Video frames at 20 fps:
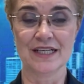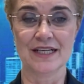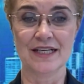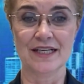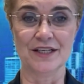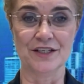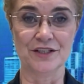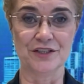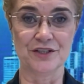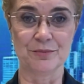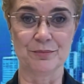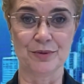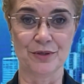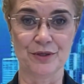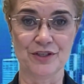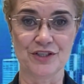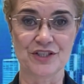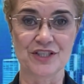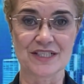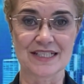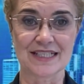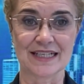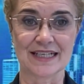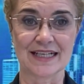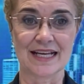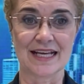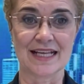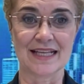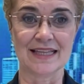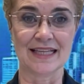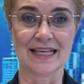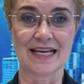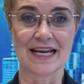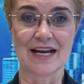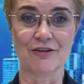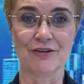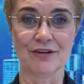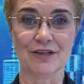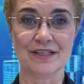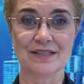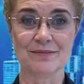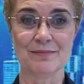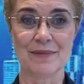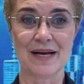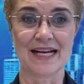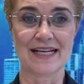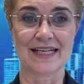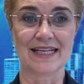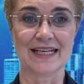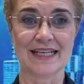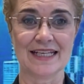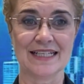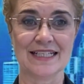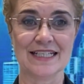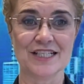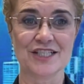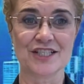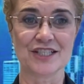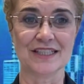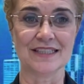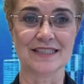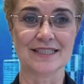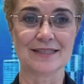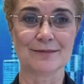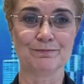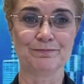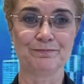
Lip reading: into purchasing in the current market conditions.